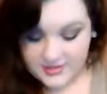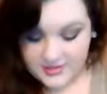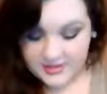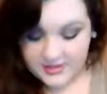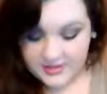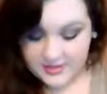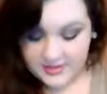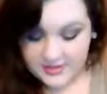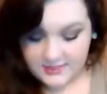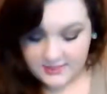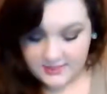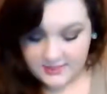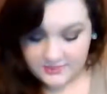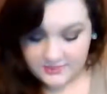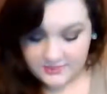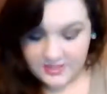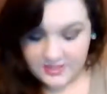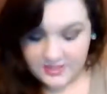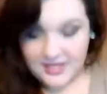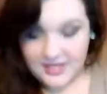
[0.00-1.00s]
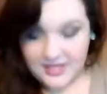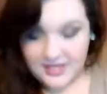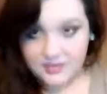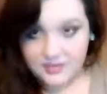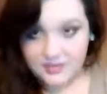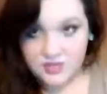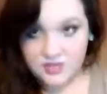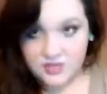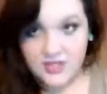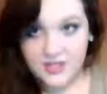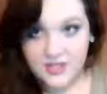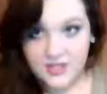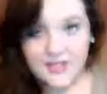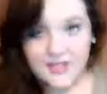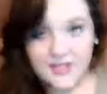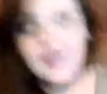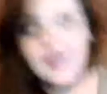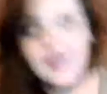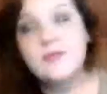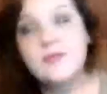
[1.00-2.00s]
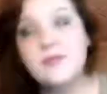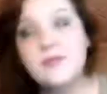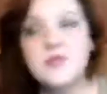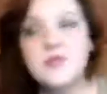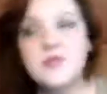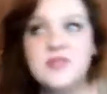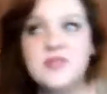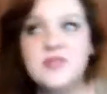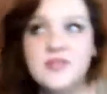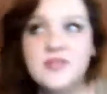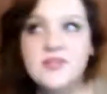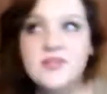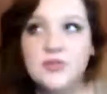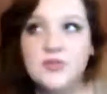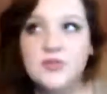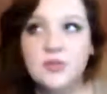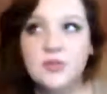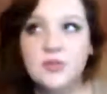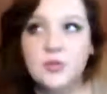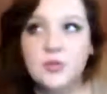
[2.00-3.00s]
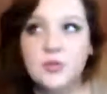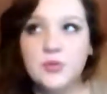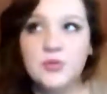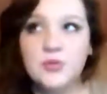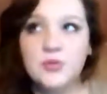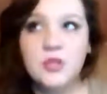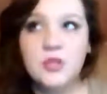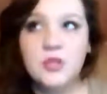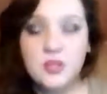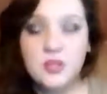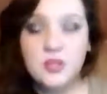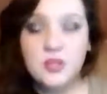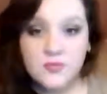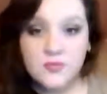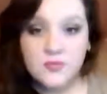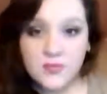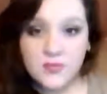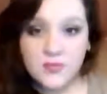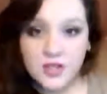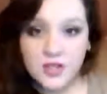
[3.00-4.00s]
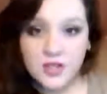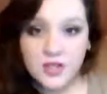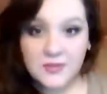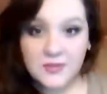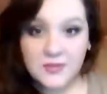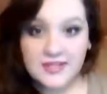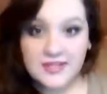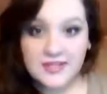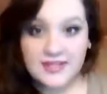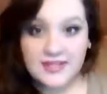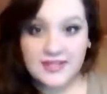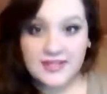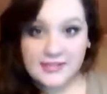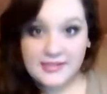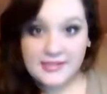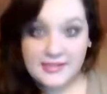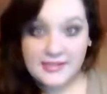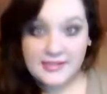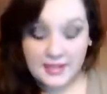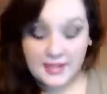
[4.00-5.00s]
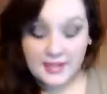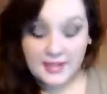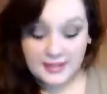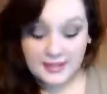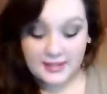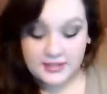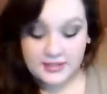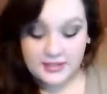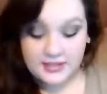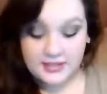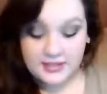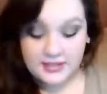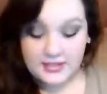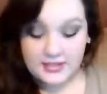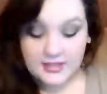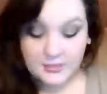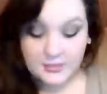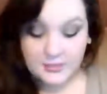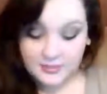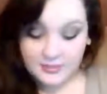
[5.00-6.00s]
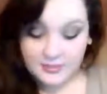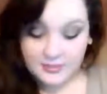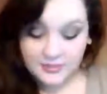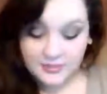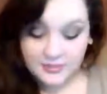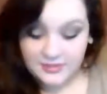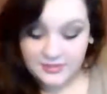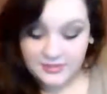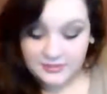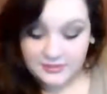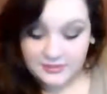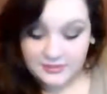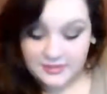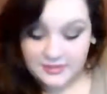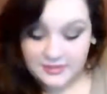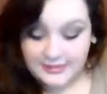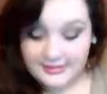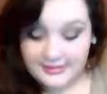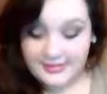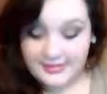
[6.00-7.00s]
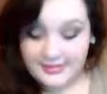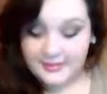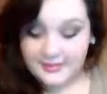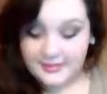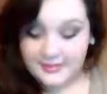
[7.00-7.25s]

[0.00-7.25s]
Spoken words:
And I've been using this for a couple of days, and I really like it